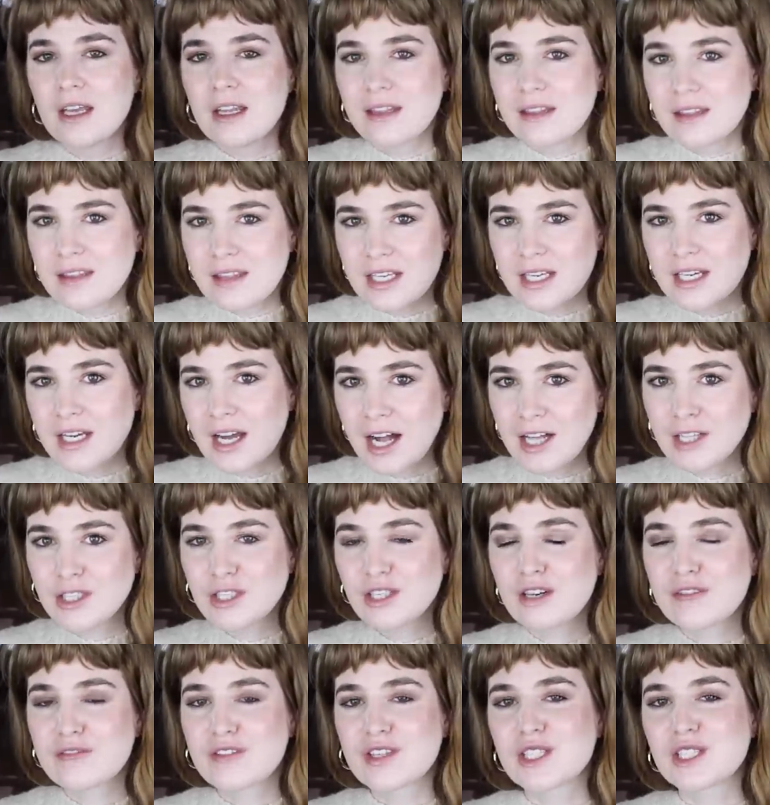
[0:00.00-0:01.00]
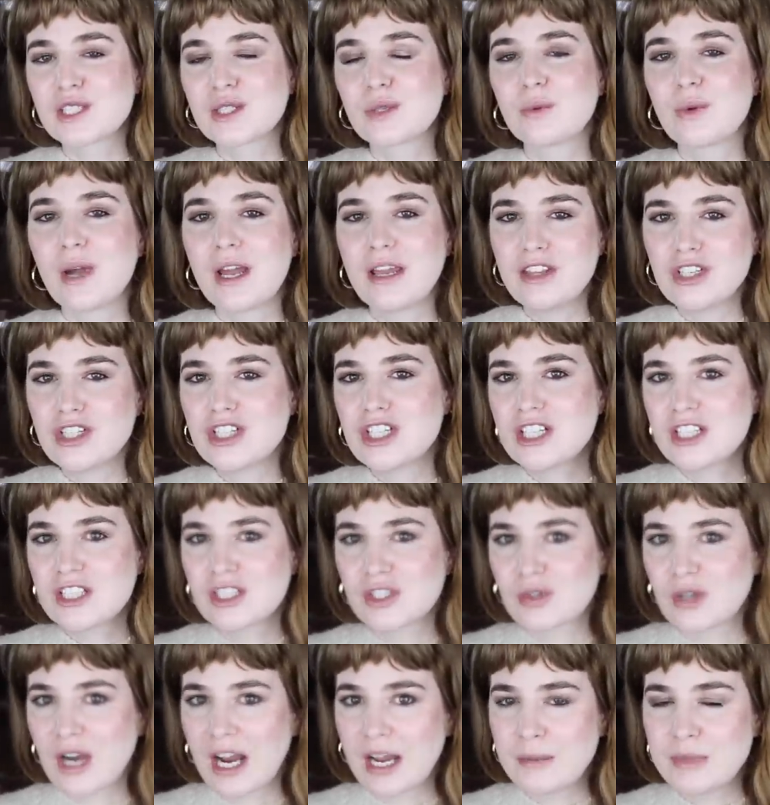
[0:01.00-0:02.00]
The color of this, the way that she
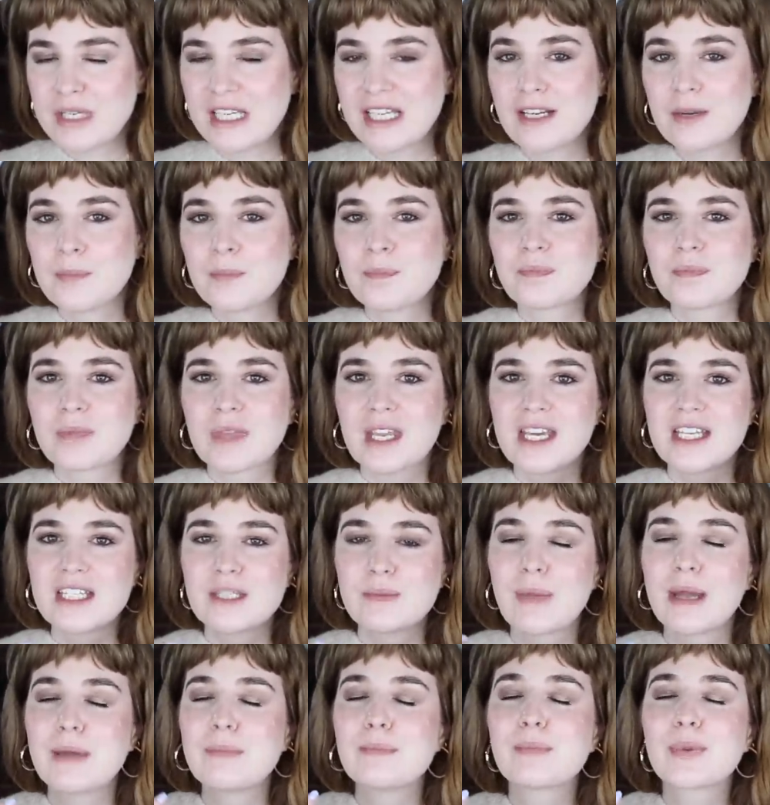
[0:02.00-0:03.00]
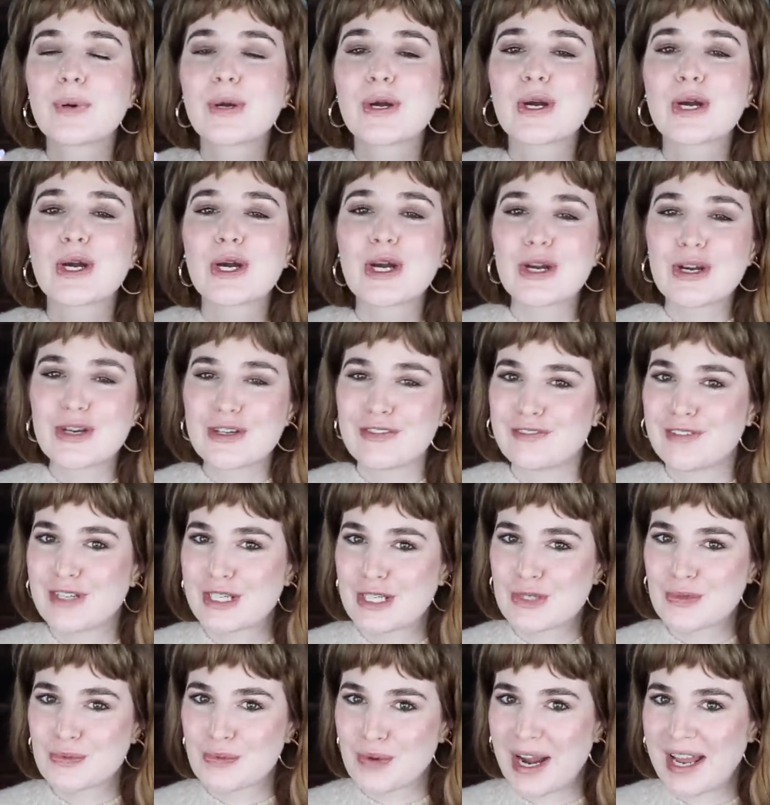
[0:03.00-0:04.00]
described it, it's my
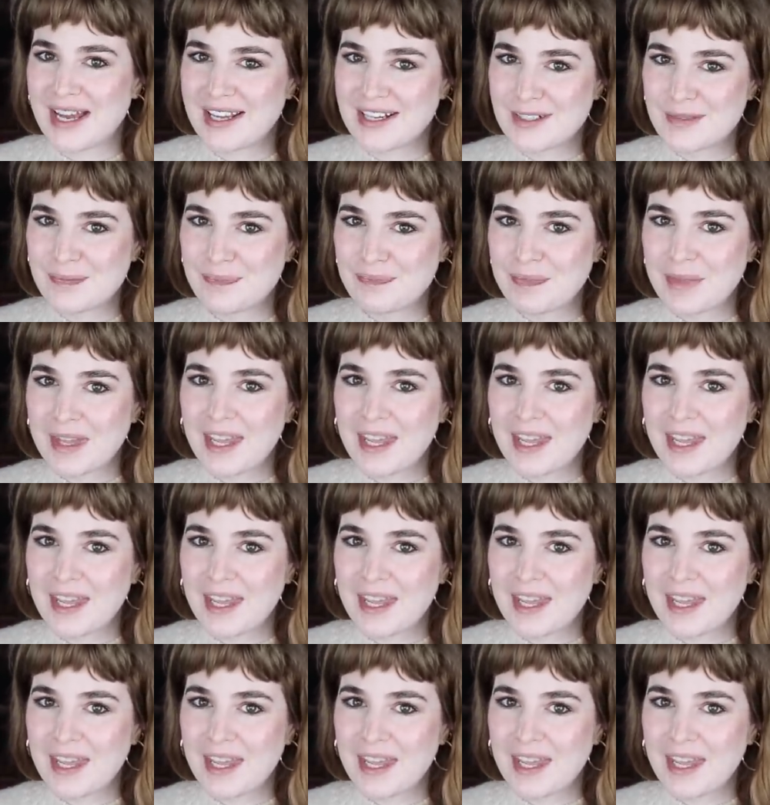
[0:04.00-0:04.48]
perfect red.